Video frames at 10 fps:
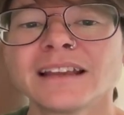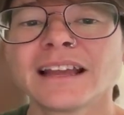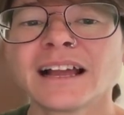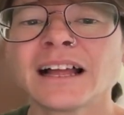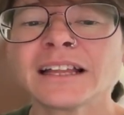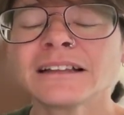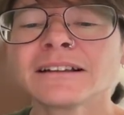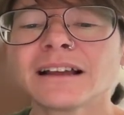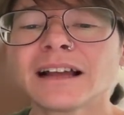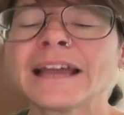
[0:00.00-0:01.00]

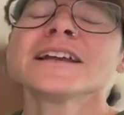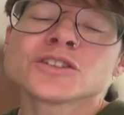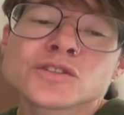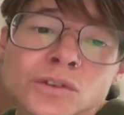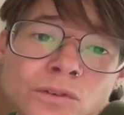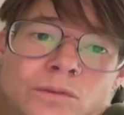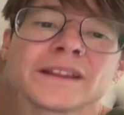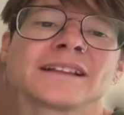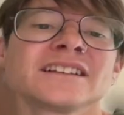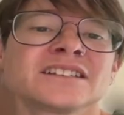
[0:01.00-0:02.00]
And I assume
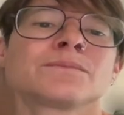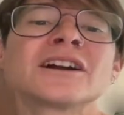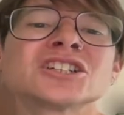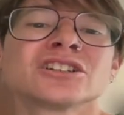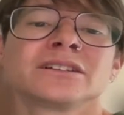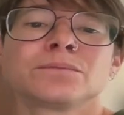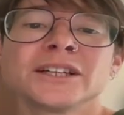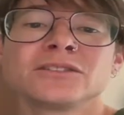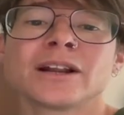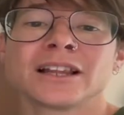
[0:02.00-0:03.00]
that this is partially
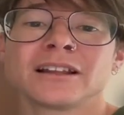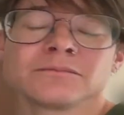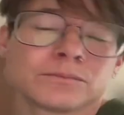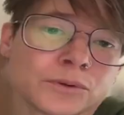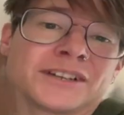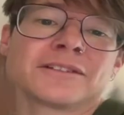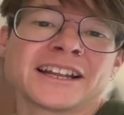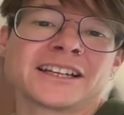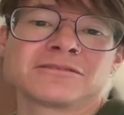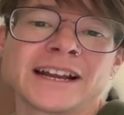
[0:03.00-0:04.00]

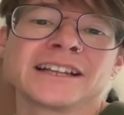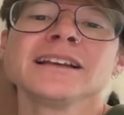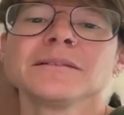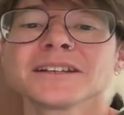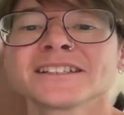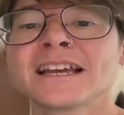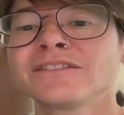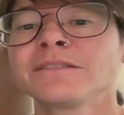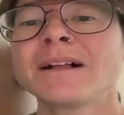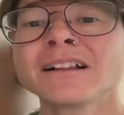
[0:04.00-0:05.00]
breed-related, right? Because I
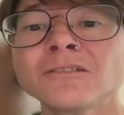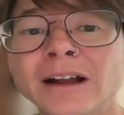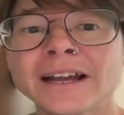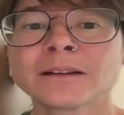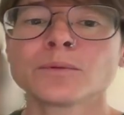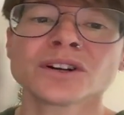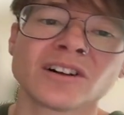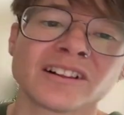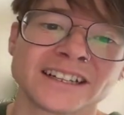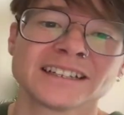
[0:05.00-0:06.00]
have a Malinois and a Border
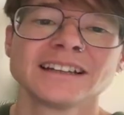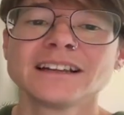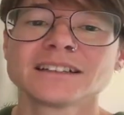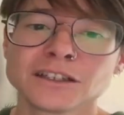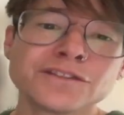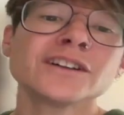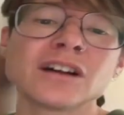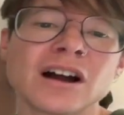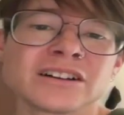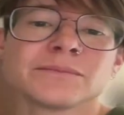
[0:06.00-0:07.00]
Collie. Different
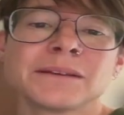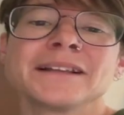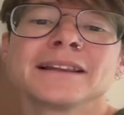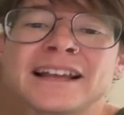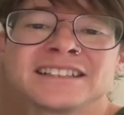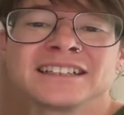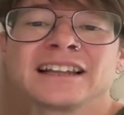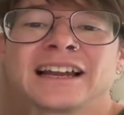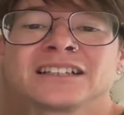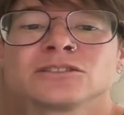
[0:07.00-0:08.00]
dogs may be less
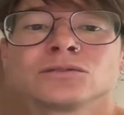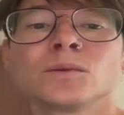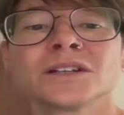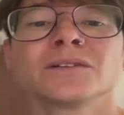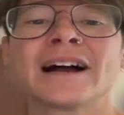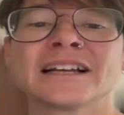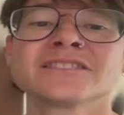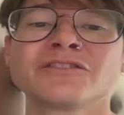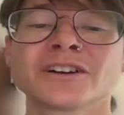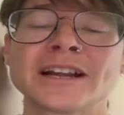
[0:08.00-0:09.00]
inclined to do what you
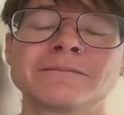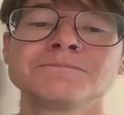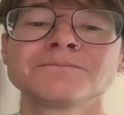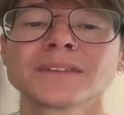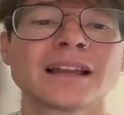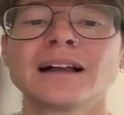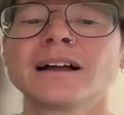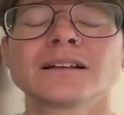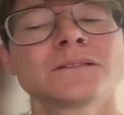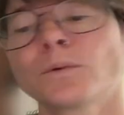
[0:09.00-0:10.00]
ask for them,
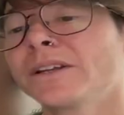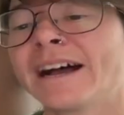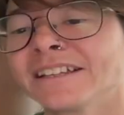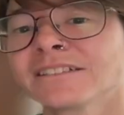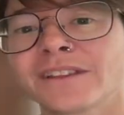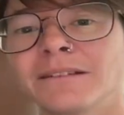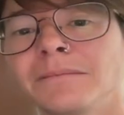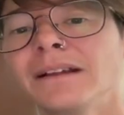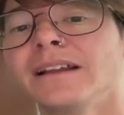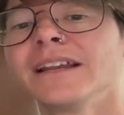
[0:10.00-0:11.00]
what you ask of
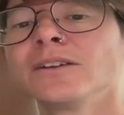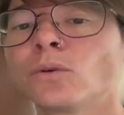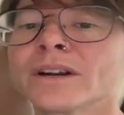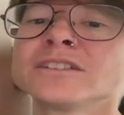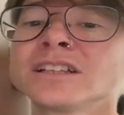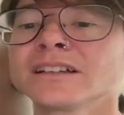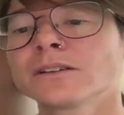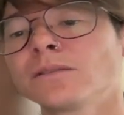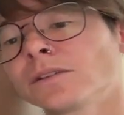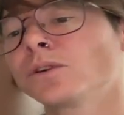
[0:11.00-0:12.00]
them in order to
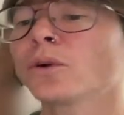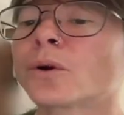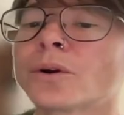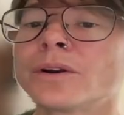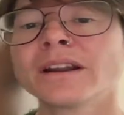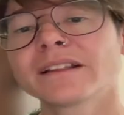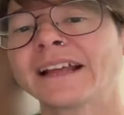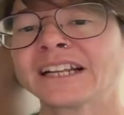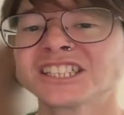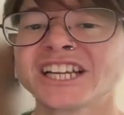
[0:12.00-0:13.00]
quote unquote earn
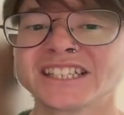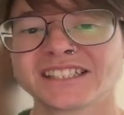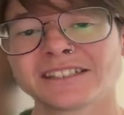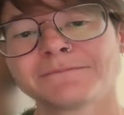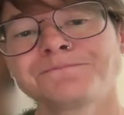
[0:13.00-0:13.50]
that chase.